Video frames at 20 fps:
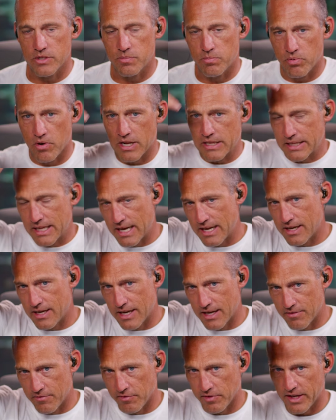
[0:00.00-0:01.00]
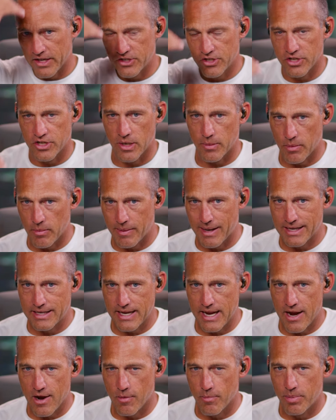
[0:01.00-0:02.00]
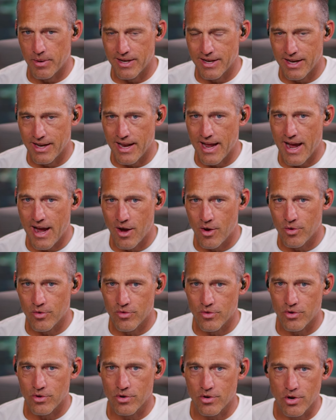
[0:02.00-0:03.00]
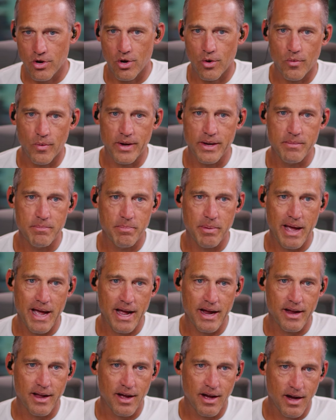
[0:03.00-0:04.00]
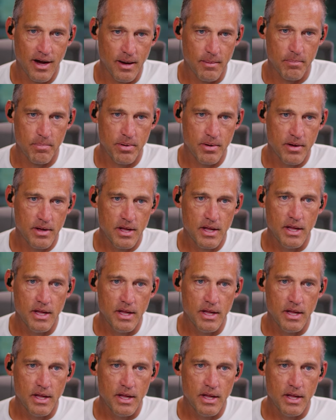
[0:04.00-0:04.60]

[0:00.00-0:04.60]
brought that inflation number back down. But now they're going back up.